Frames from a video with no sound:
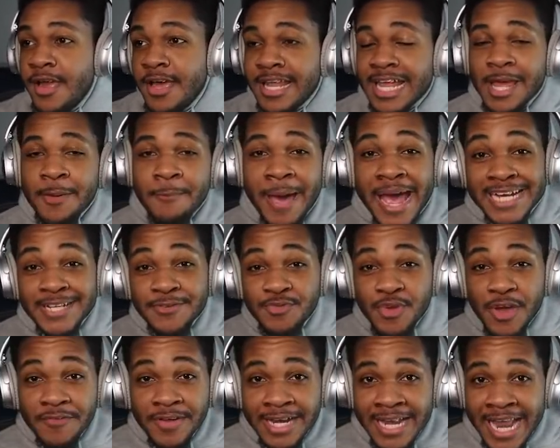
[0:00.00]
Like, imagine if
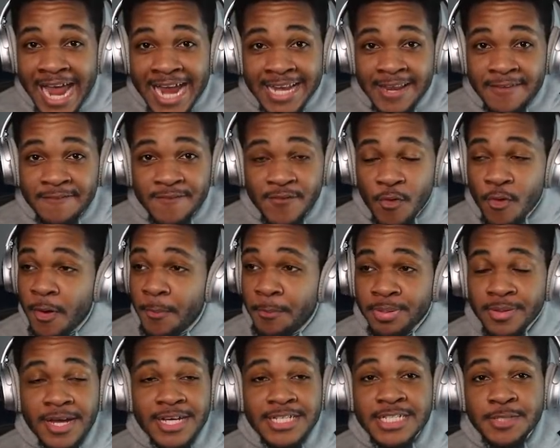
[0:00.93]
you have a 94
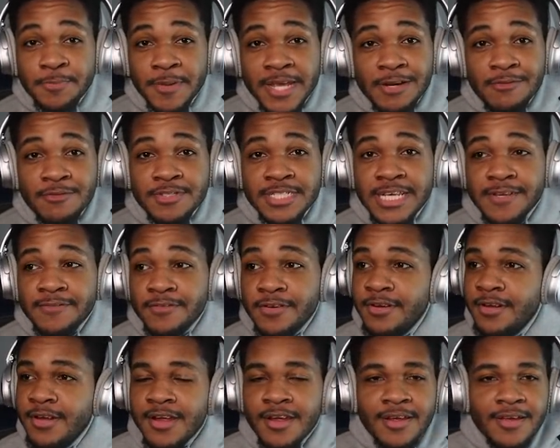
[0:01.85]
plus speed
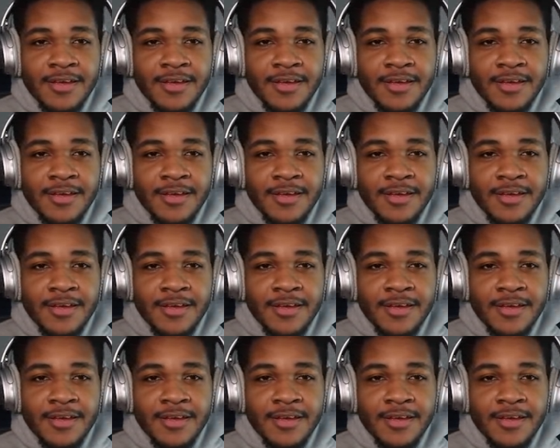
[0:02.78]
receiver.